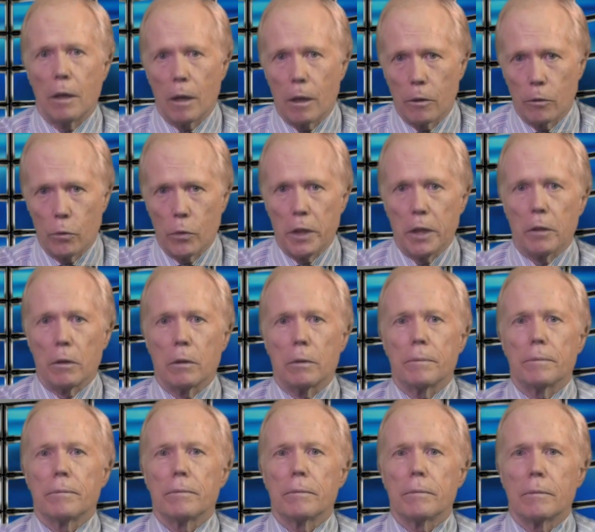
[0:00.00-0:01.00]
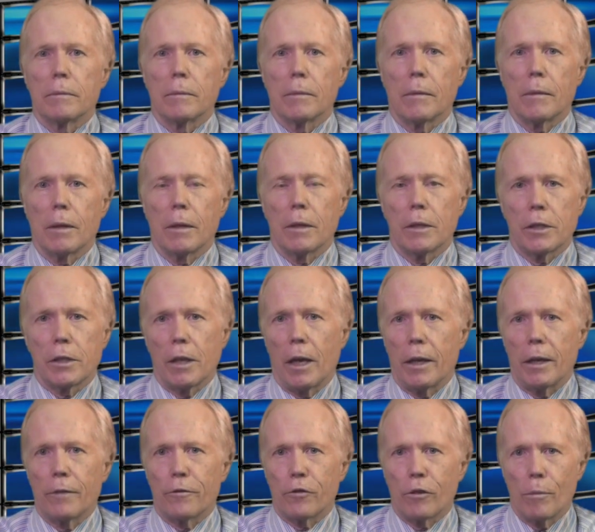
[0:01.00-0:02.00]
are real.
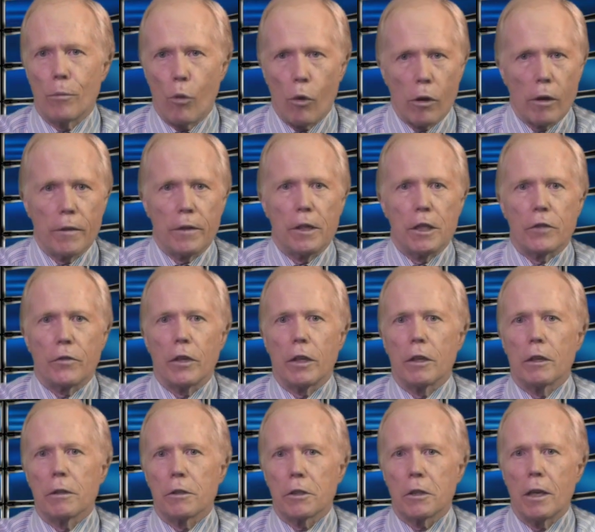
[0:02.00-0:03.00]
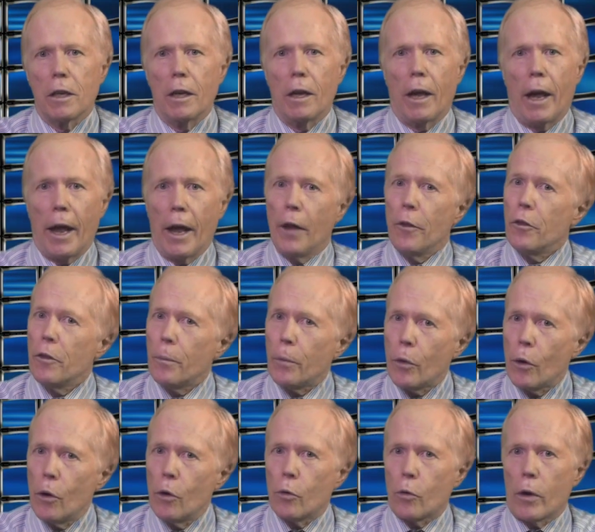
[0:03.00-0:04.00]
Sign up for more of these videos and the
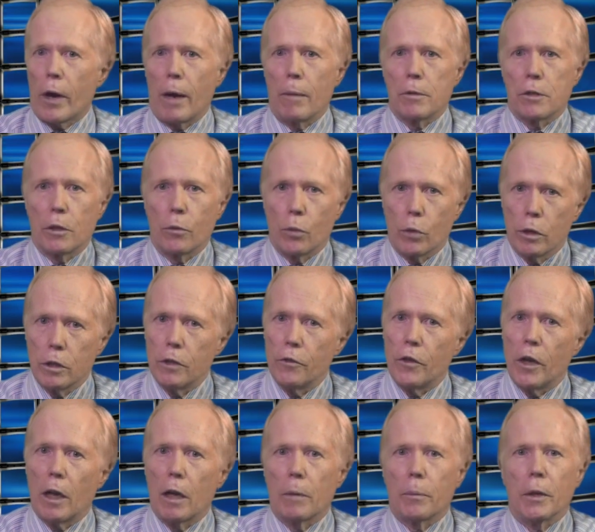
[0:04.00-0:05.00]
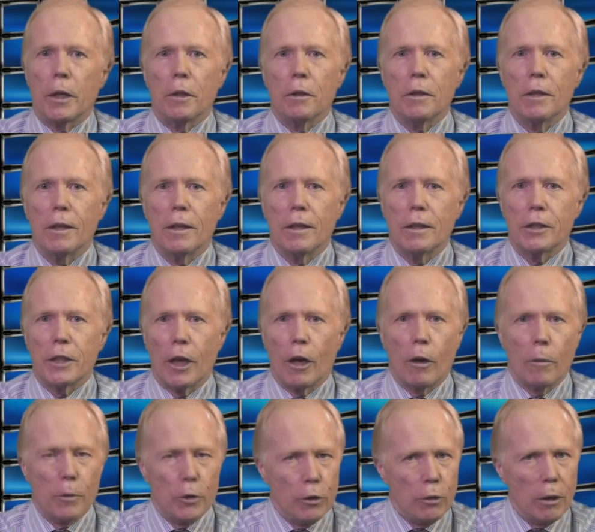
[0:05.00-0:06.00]
programs that we're developing to
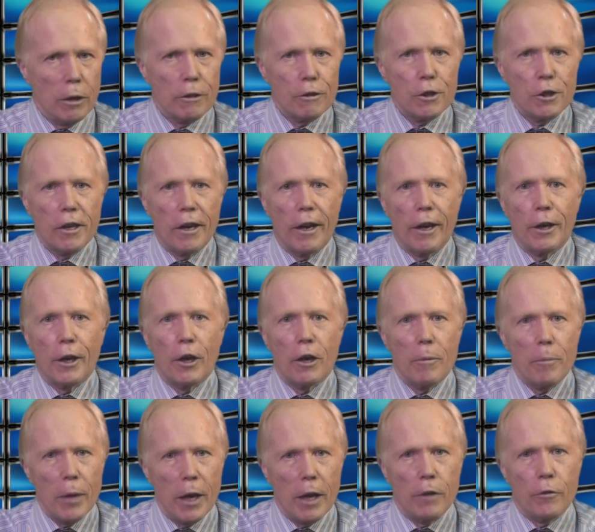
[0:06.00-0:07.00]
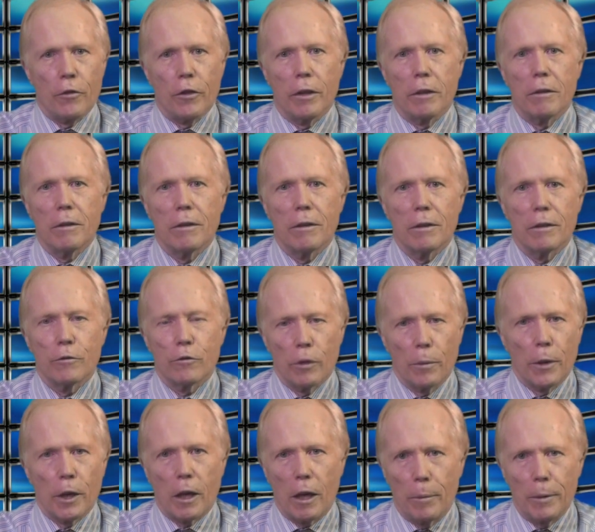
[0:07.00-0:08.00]
help you understand how to benefit
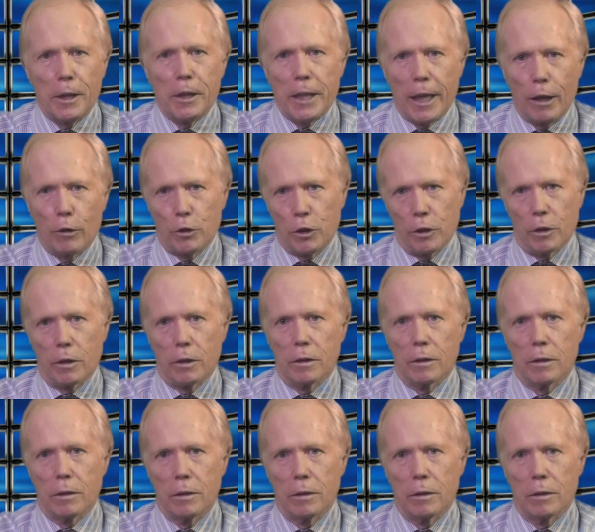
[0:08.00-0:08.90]
from the coming downturn.